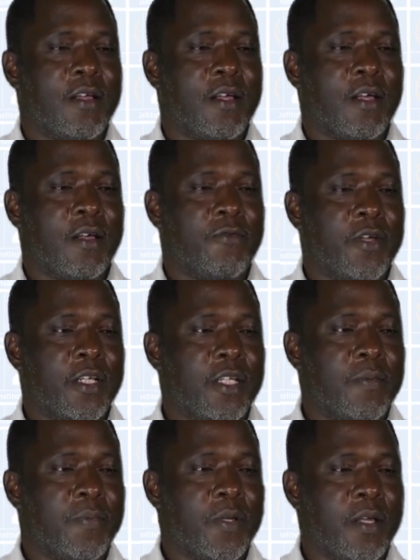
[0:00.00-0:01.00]

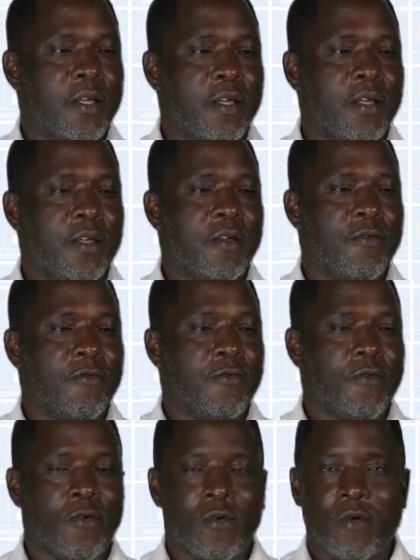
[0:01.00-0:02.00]
VDP
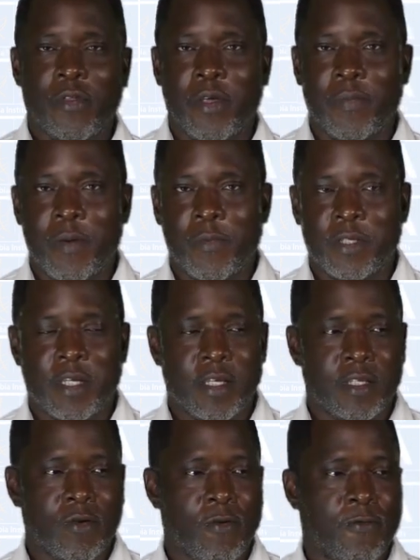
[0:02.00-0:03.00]
for the
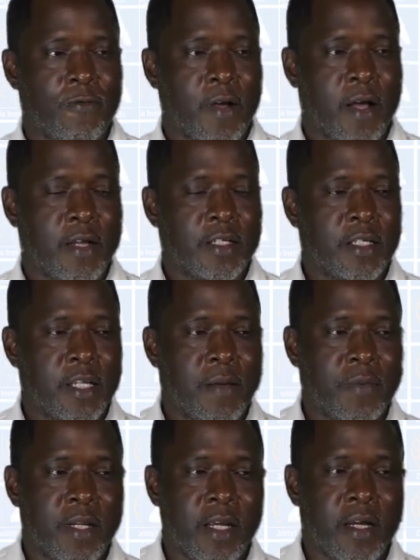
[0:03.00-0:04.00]
purposes of
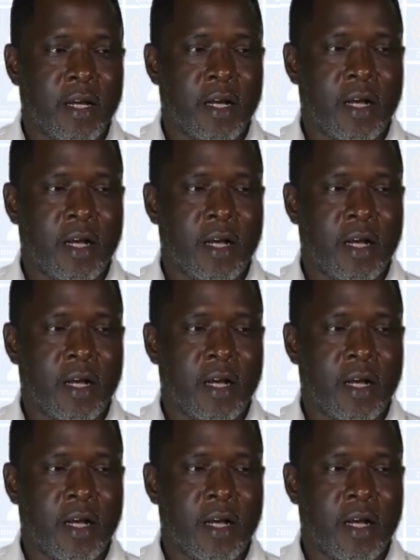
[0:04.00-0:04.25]
determining